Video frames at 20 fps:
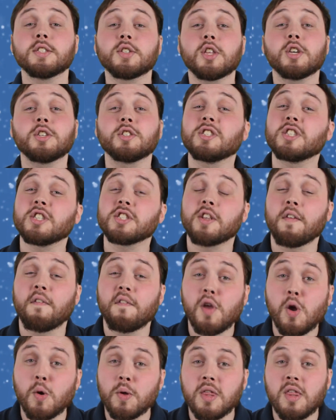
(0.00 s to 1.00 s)
So those are just a
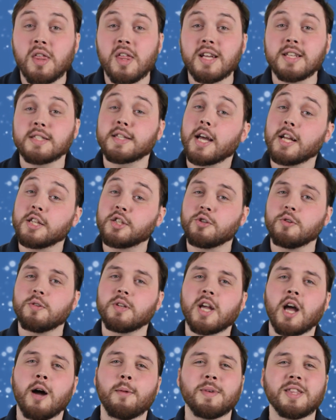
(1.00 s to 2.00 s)
few of the things that are
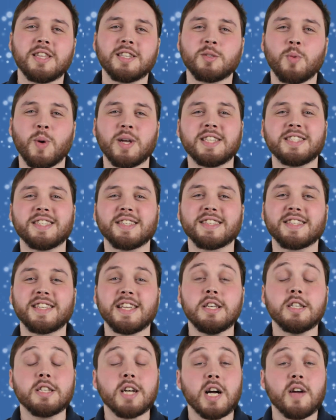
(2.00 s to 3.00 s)
due to come in the
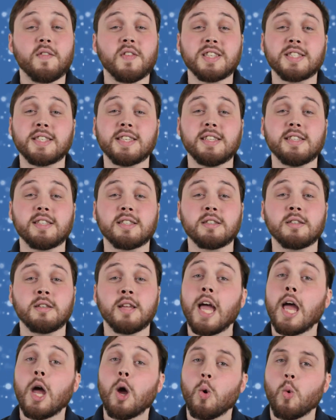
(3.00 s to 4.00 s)
2016 diving
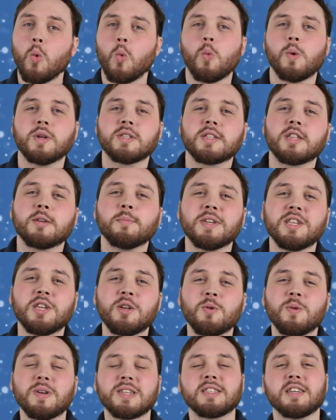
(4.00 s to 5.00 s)
season. Which of them are
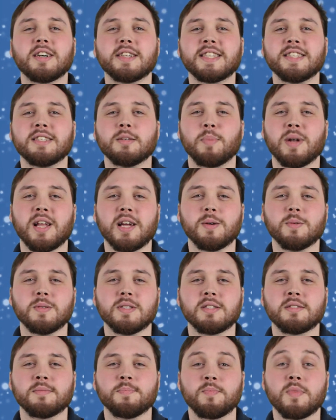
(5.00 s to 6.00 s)
you excited to play
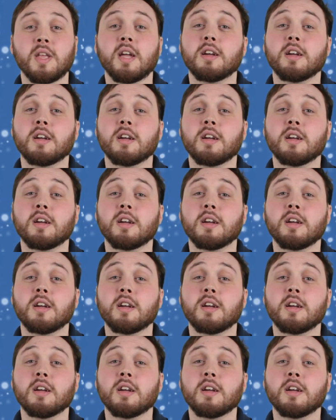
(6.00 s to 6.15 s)
with?